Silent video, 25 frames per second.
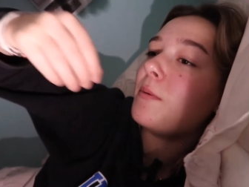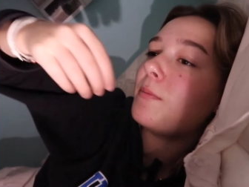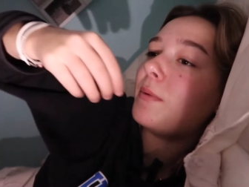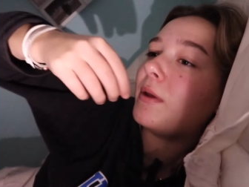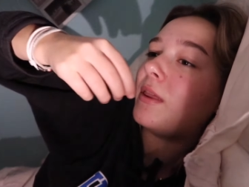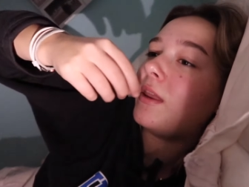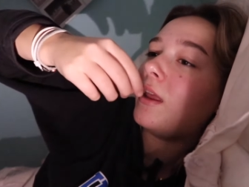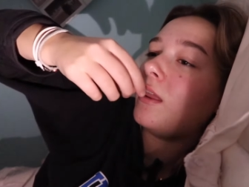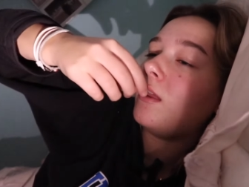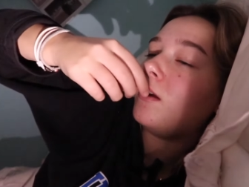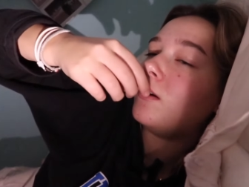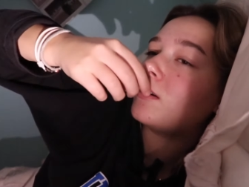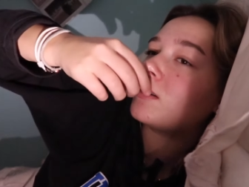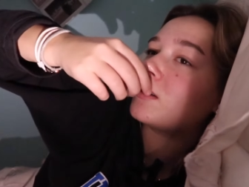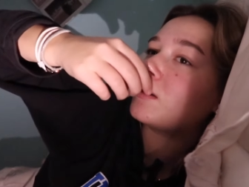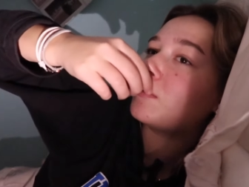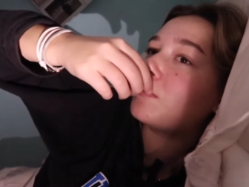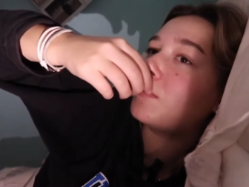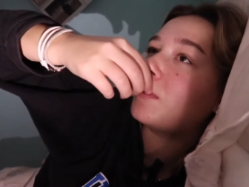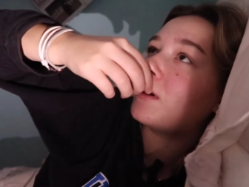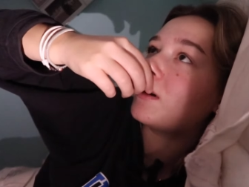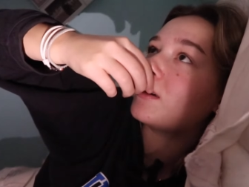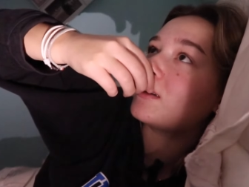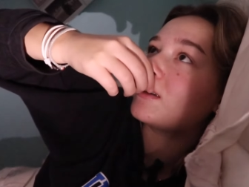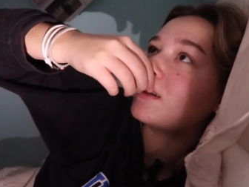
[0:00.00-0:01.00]
But then there's
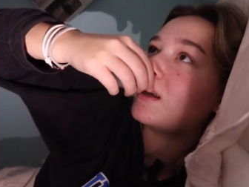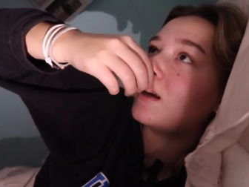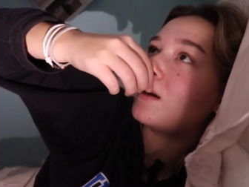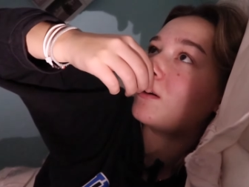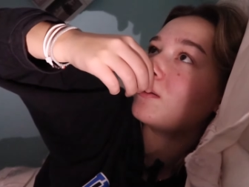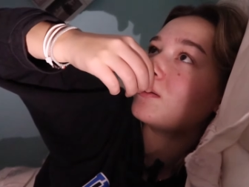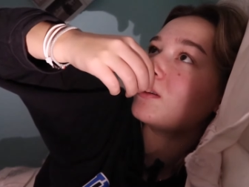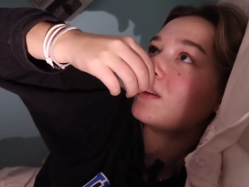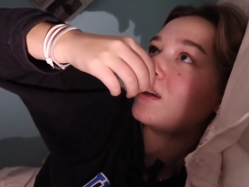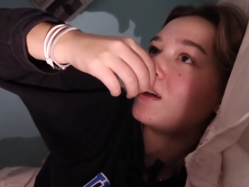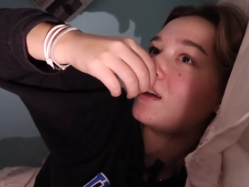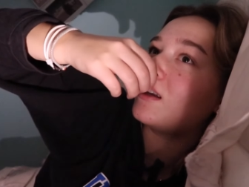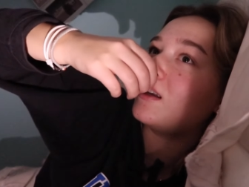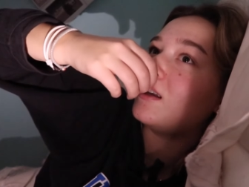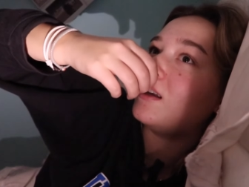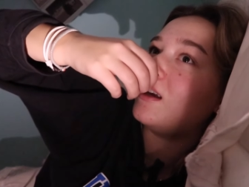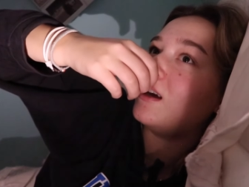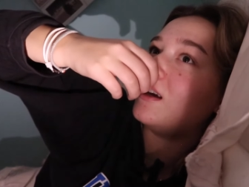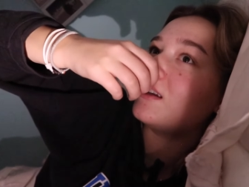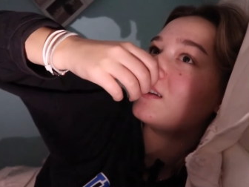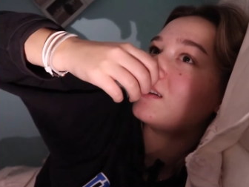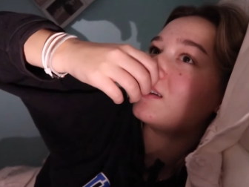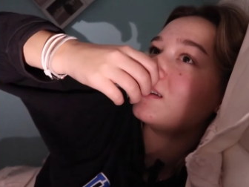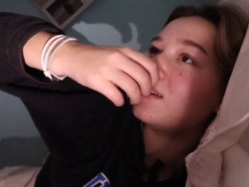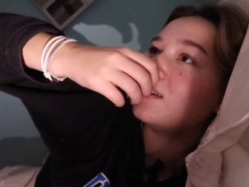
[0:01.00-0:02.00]
some books that I was like,
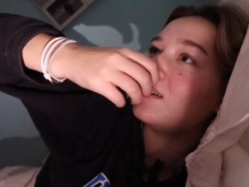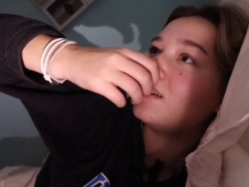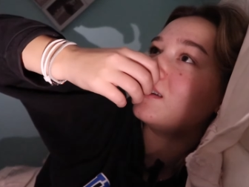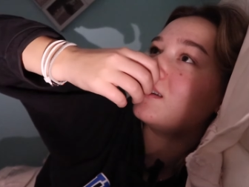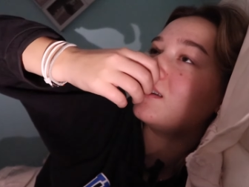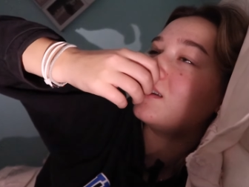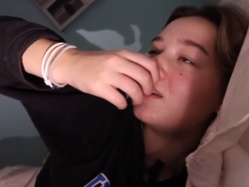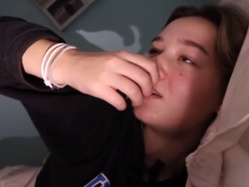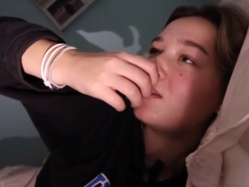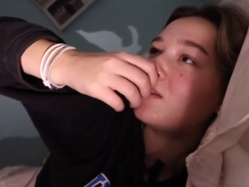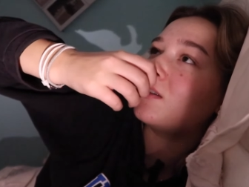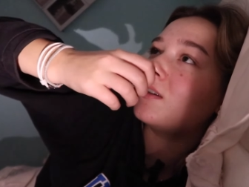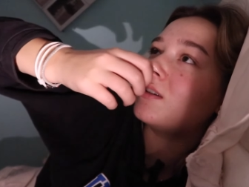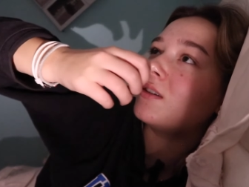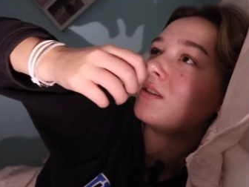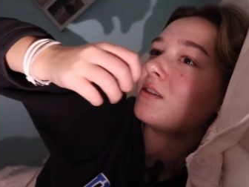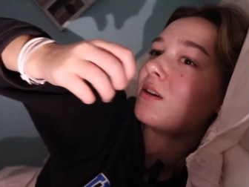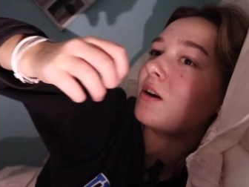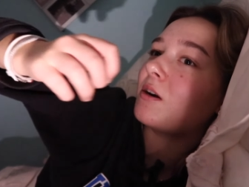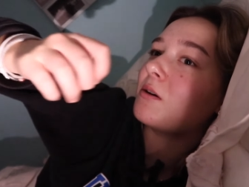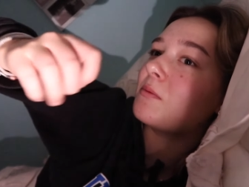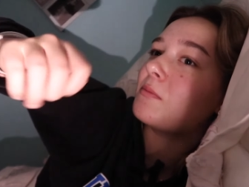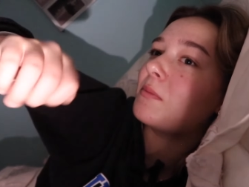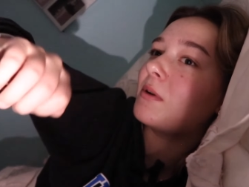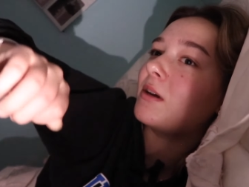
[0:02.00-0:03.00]
yeah, it's a three
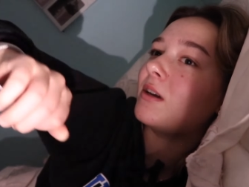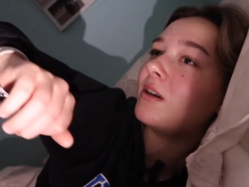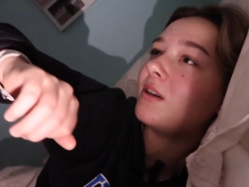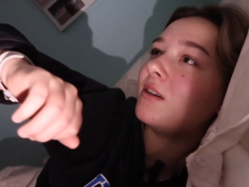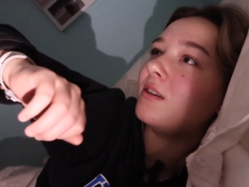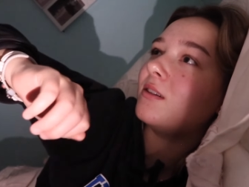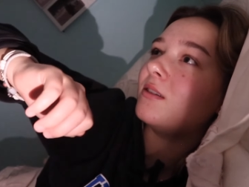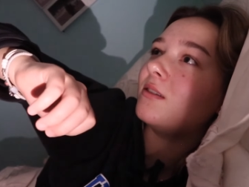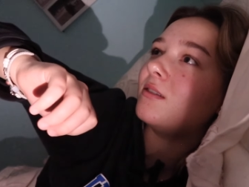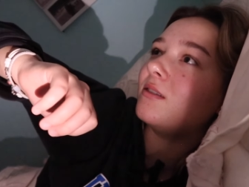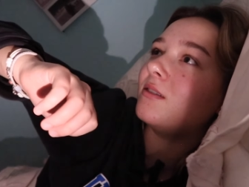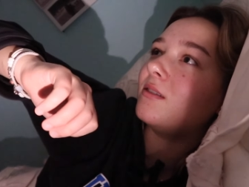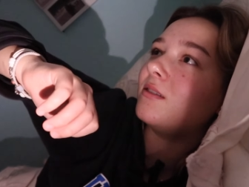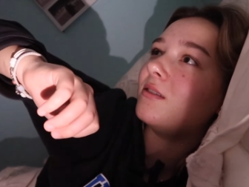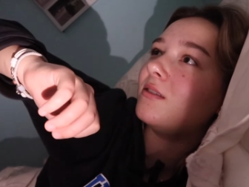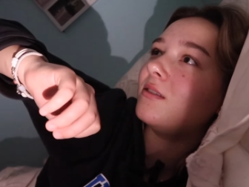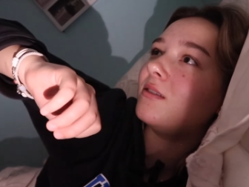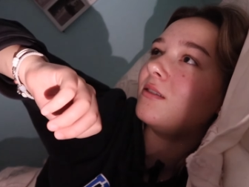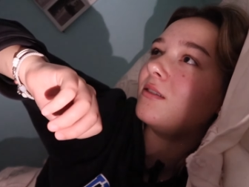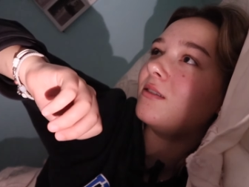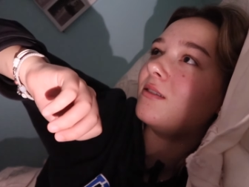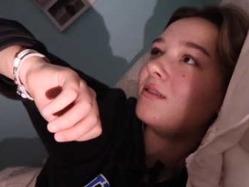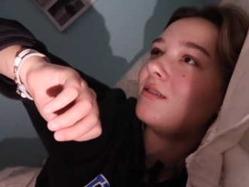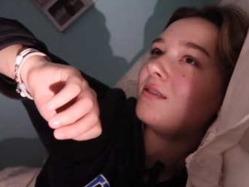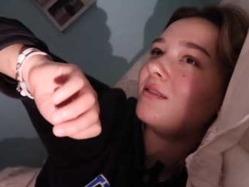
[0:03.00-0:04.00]
star, but
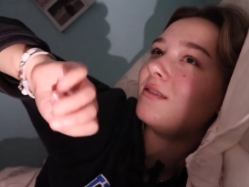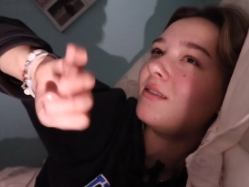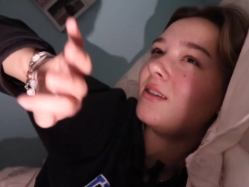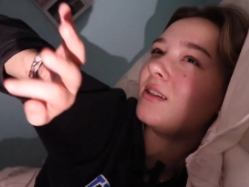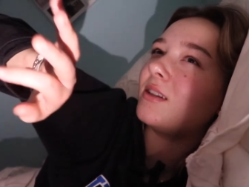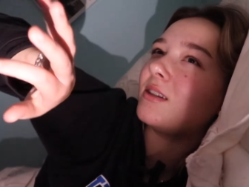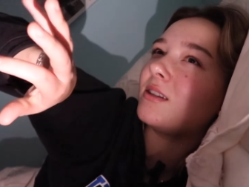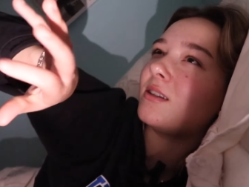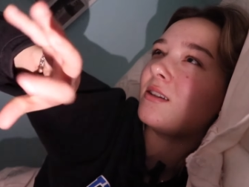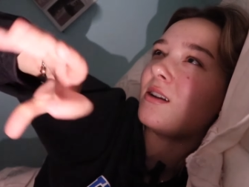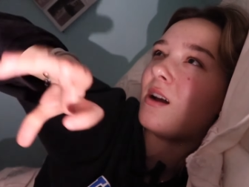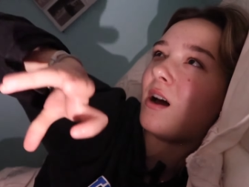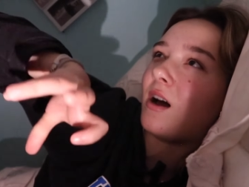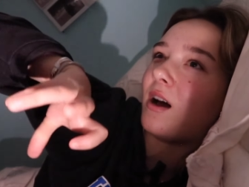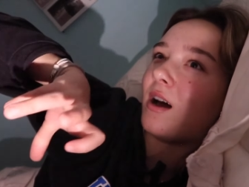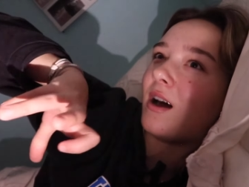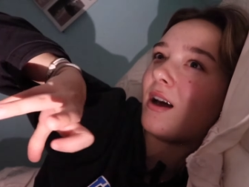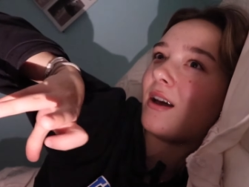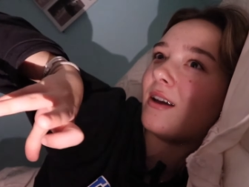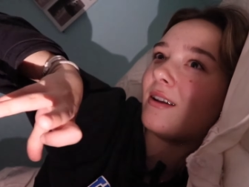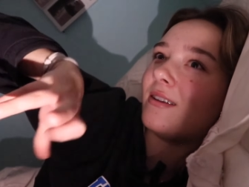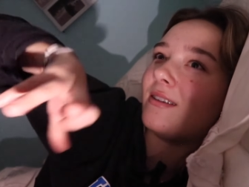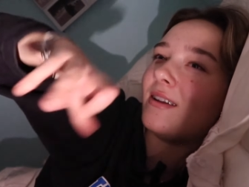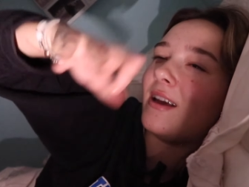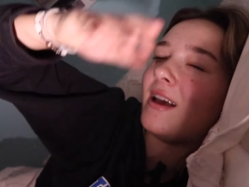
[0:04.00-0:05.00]
it's
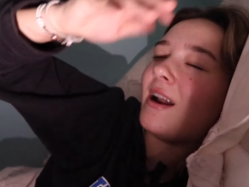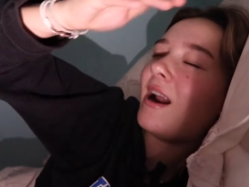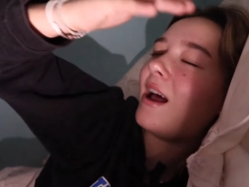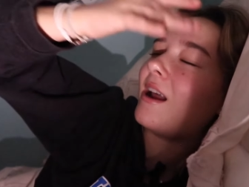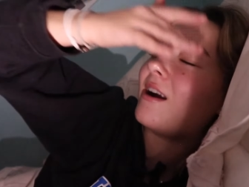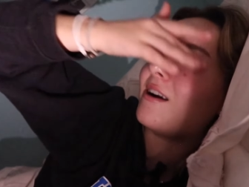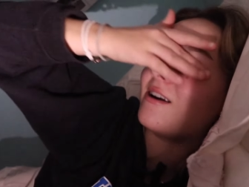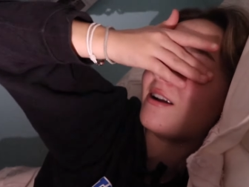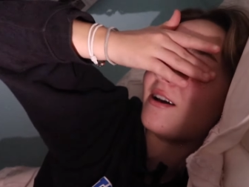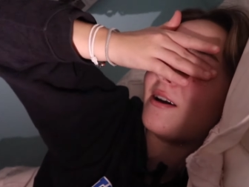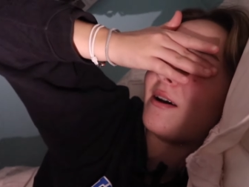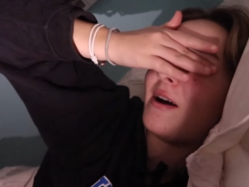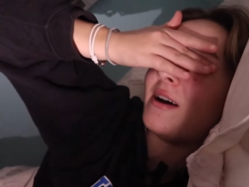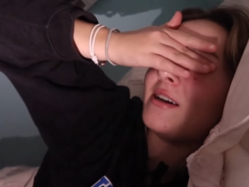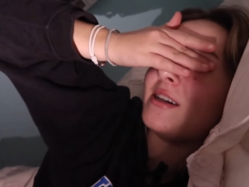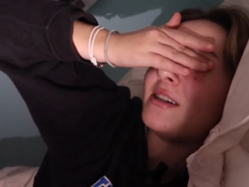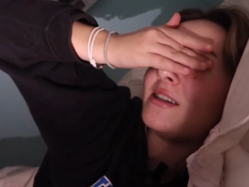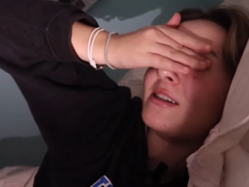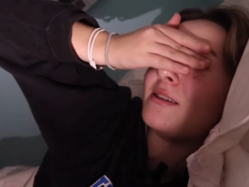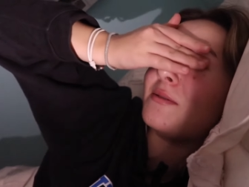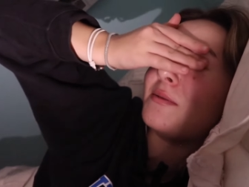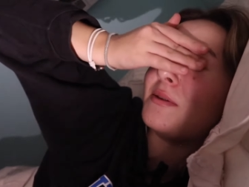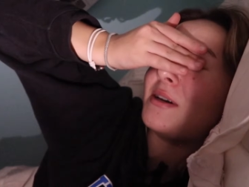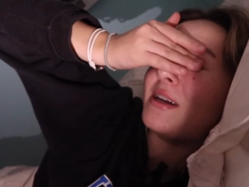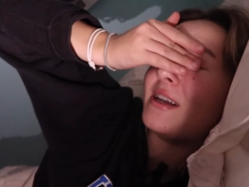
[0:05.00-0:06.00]
not. And I don't know, I
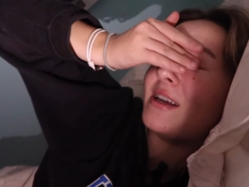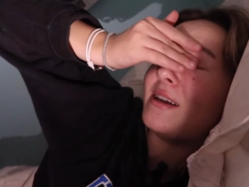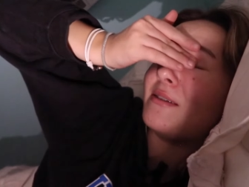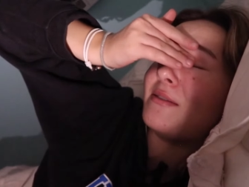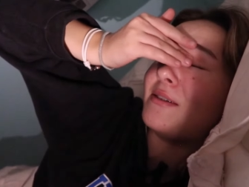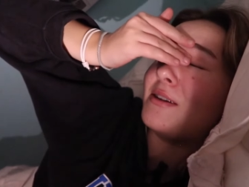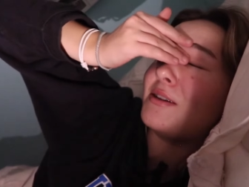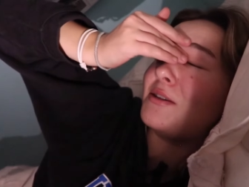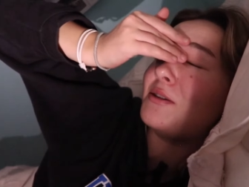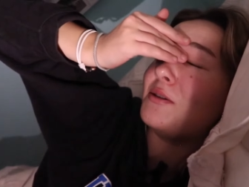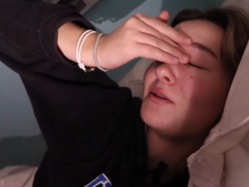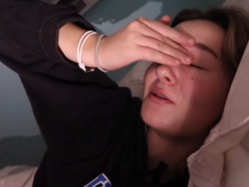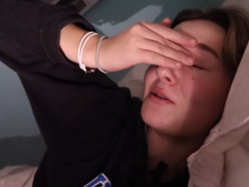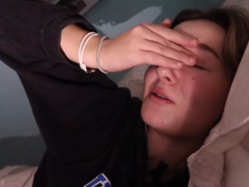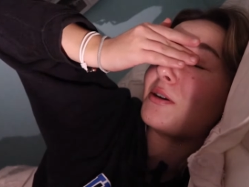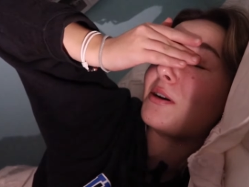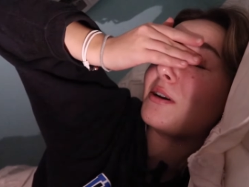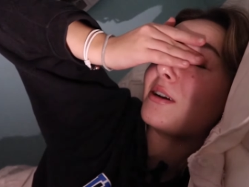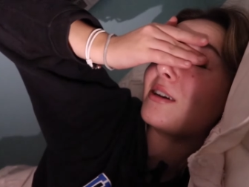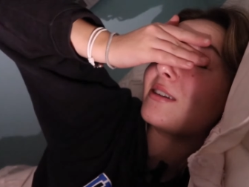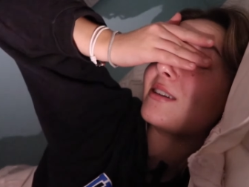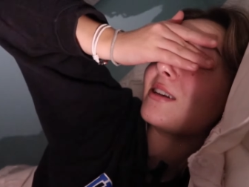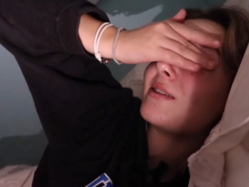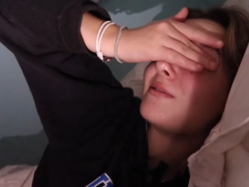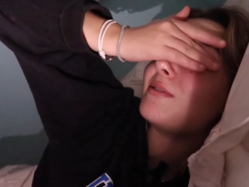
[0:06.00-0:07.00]
just didn't want to give it a two star
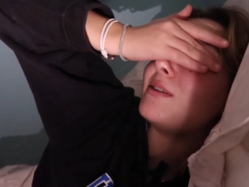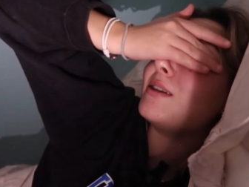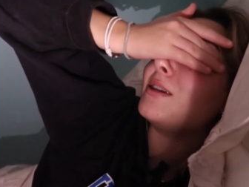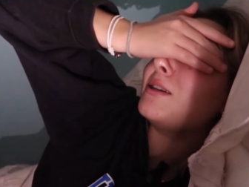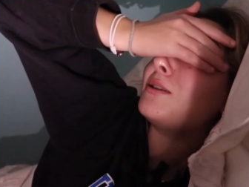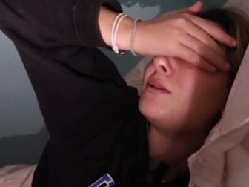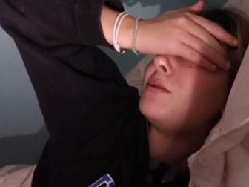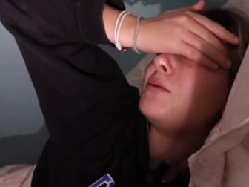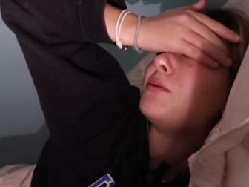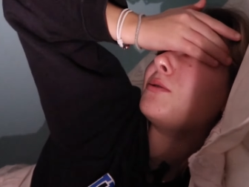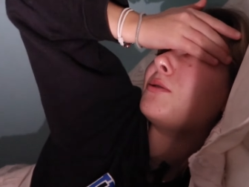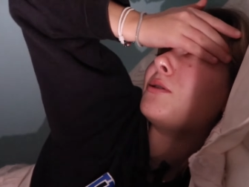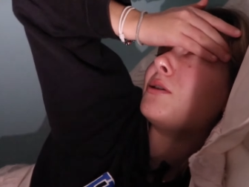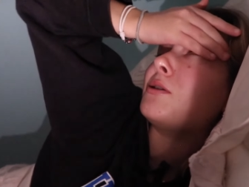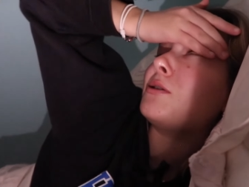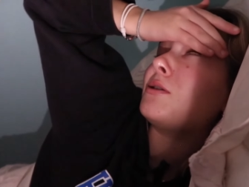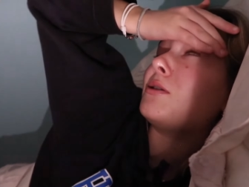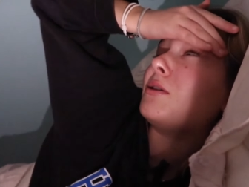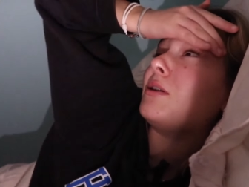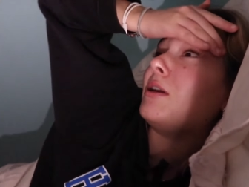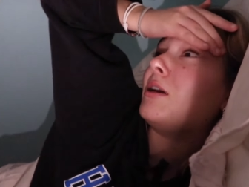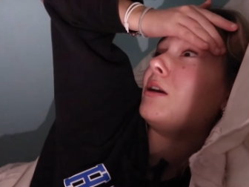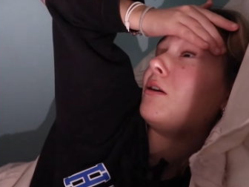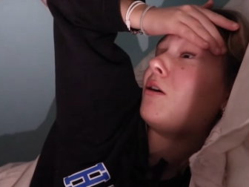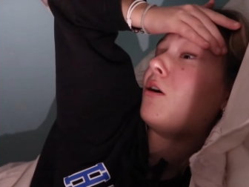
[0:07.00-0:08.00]
because I feel like two stars
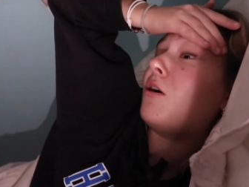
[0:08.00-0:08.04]
are like